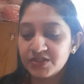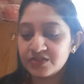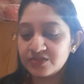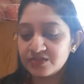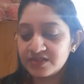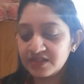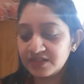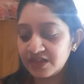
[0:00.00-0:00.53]

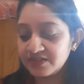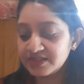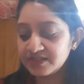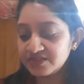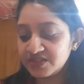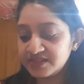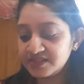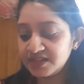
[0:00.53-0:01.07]
So Sadao
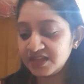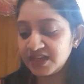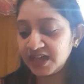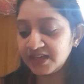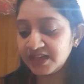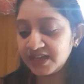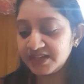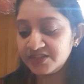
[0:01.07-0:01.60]
suggested,
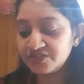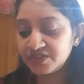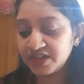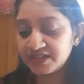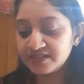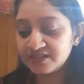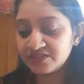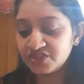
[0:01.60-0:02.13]
none I trust.